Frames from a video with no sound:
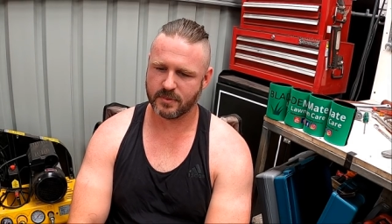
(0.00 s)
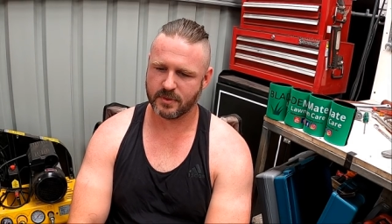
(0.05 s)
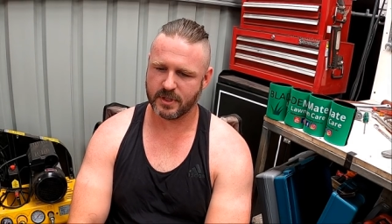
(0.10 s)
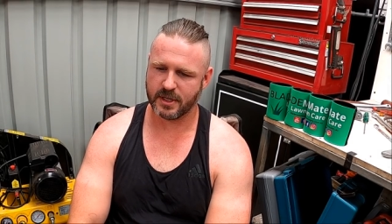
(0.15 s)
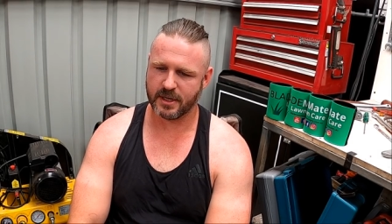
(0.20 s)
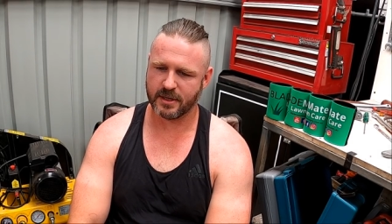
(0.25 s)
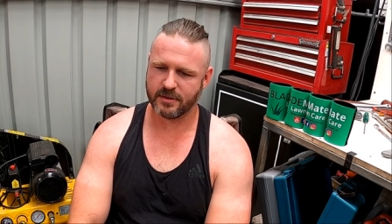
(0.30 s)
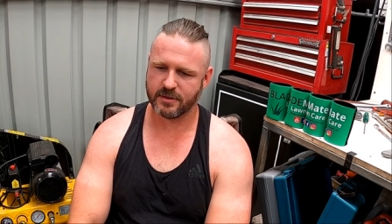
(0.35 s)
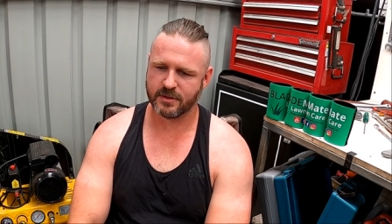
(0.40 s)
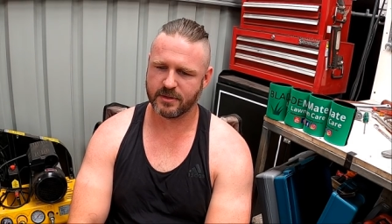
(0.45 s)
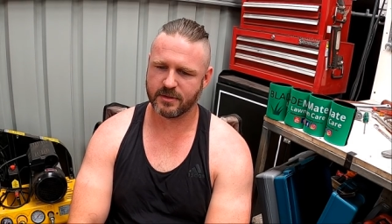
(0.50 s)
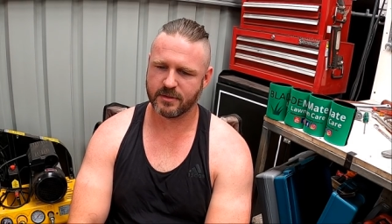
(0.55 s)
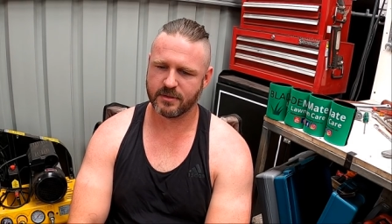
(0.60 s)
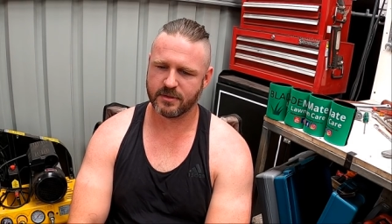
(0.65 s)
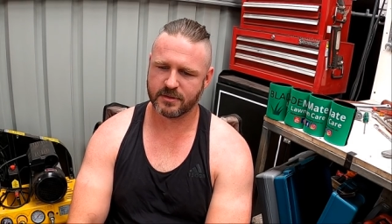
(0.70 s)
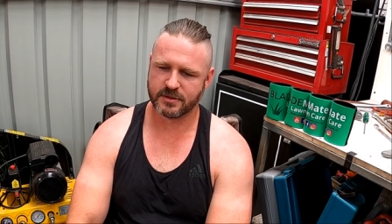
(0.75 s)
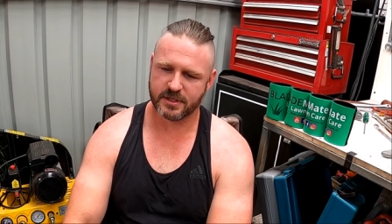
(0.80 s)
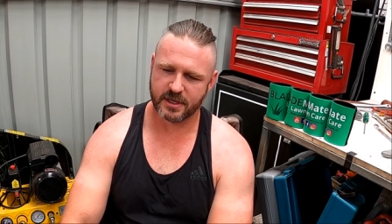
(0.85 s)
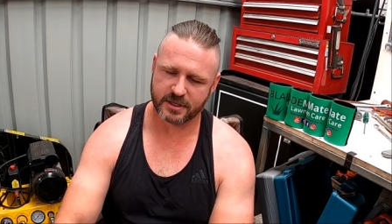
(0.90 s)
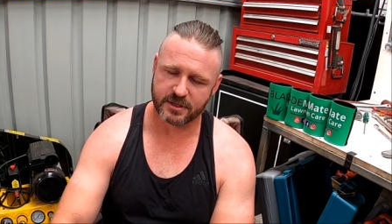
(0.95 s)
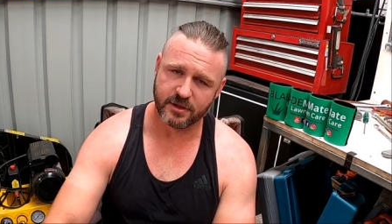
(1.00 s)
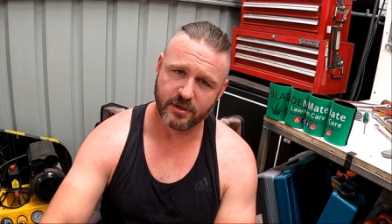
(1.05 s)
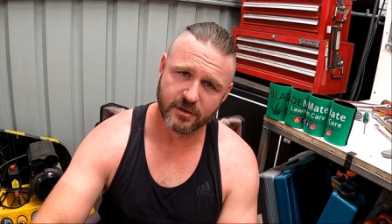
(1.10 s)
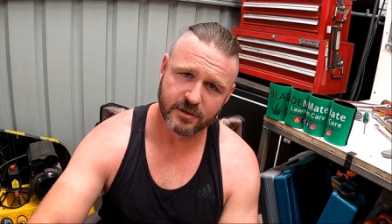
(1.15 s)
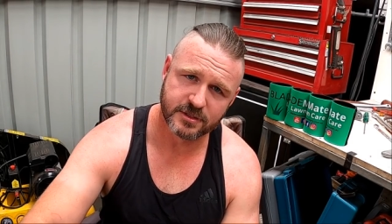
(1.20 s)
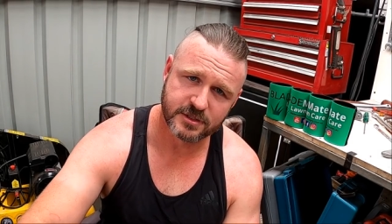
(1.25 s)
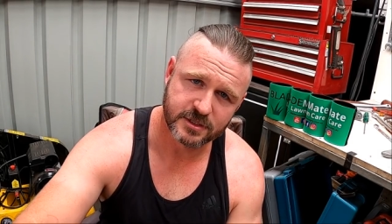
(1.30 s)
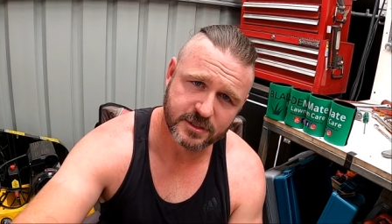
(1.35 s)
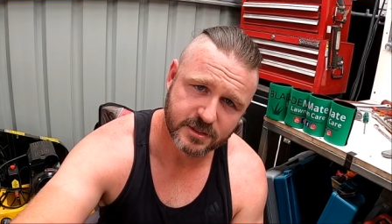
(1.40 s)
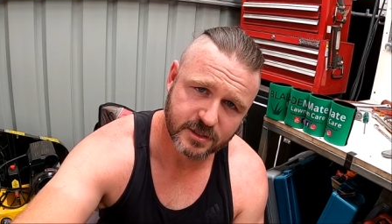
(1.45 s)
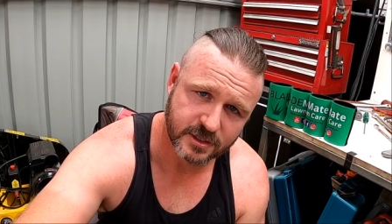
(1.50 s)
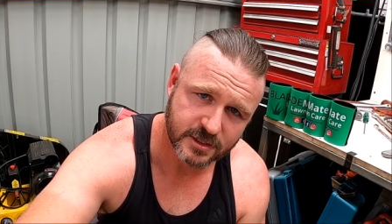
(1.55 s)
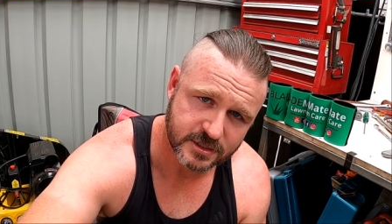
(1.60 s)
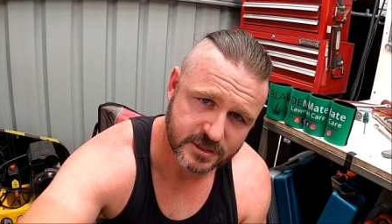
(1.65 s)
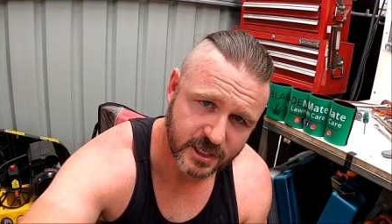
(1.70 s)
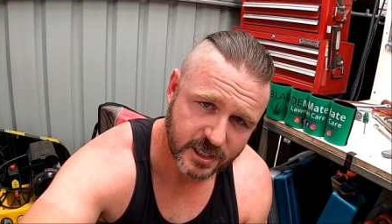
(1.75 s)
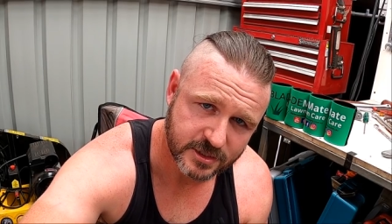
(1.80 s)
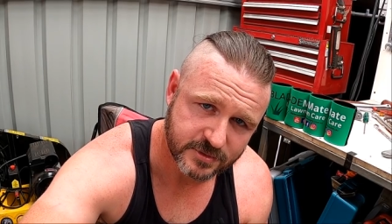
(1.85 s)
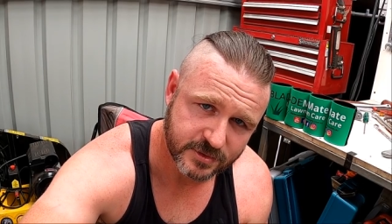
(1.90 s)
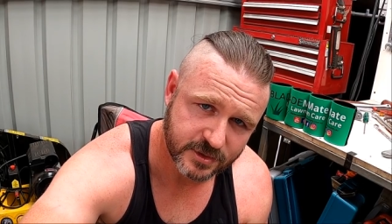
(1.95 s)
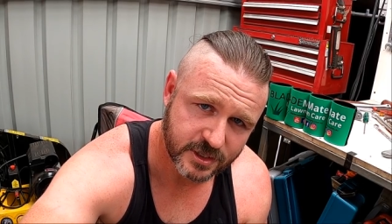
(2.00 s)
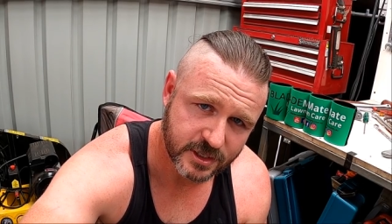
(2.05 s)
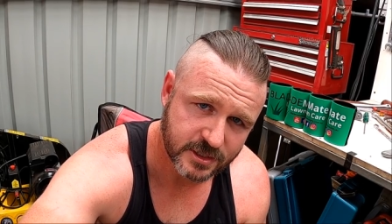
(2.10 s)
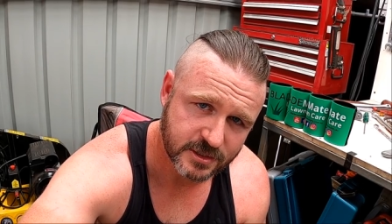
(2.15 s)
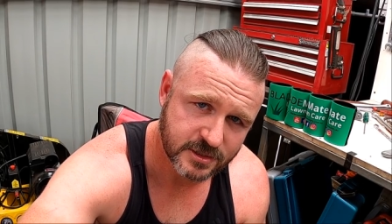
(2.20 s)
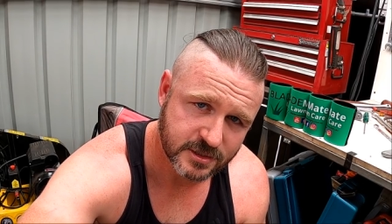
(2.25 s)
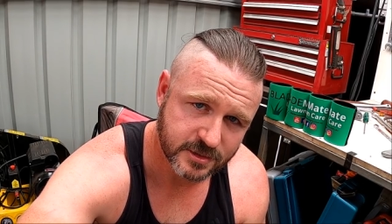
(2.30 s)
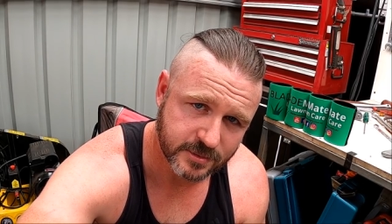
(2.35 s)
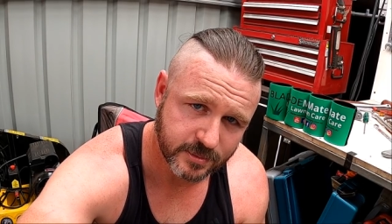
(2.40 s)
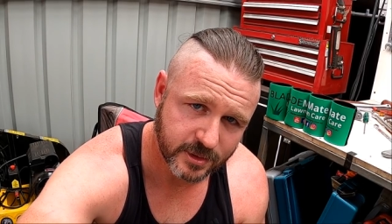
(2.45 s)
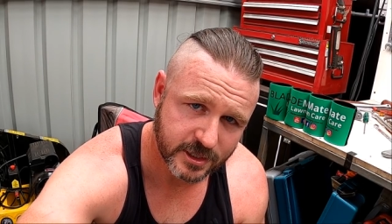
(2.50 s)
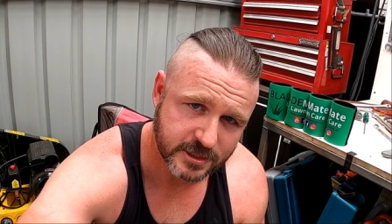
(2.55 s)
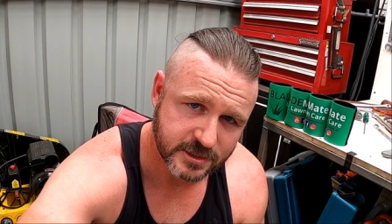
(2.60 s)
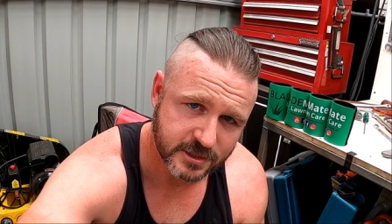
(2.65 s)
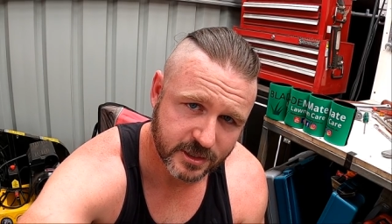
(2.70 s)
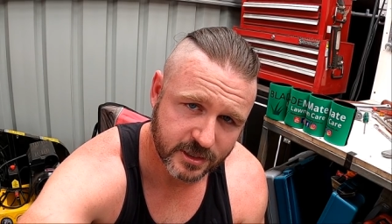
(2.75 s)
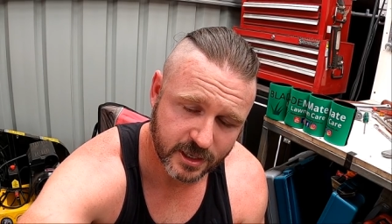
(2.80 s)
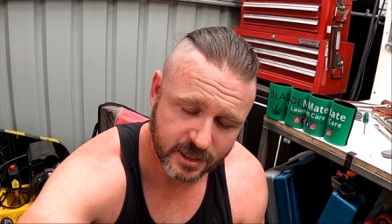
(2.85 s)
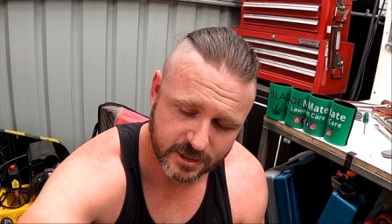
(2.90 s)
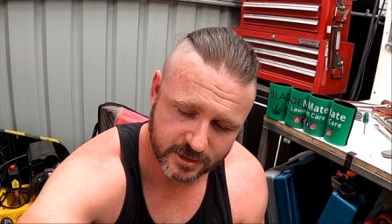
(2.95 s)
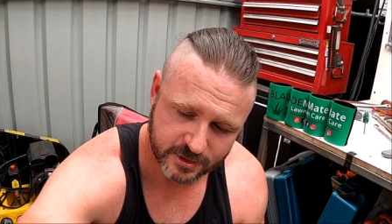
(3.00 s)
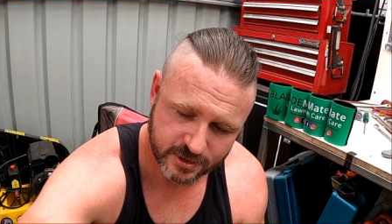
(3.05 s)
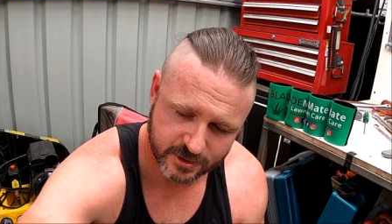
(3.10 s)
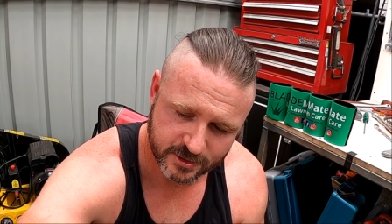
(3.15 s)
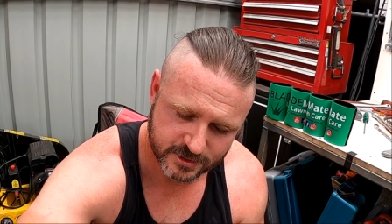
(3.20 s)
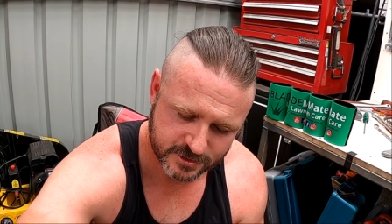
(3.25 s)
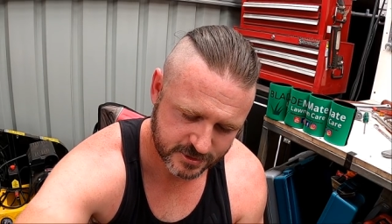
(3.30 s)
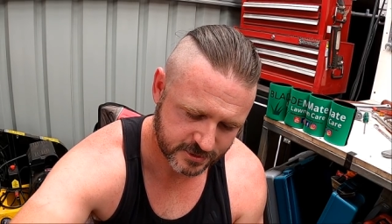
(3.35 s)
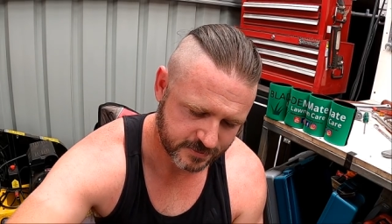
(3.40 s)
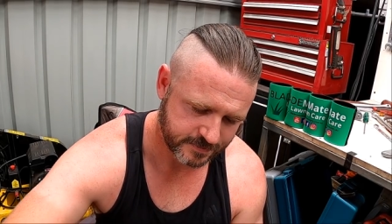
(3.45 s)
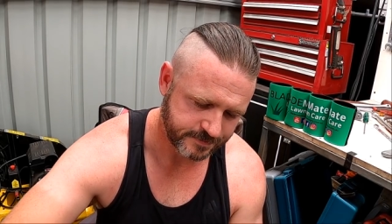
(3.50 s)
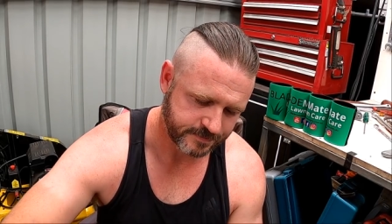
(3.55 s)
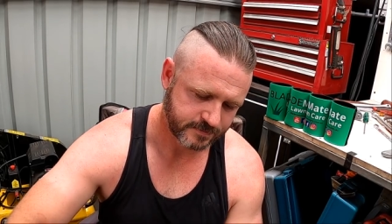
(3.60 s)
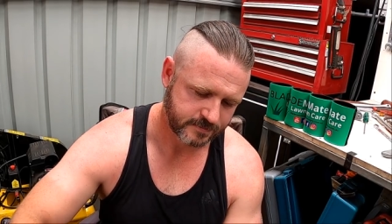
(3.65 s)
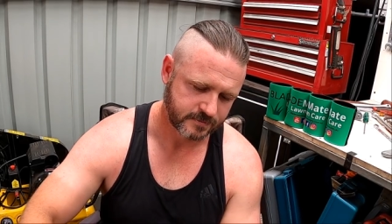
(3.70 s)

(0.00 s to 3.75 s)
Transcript: you know, the, the technology these days for kids is a blessing and a curse.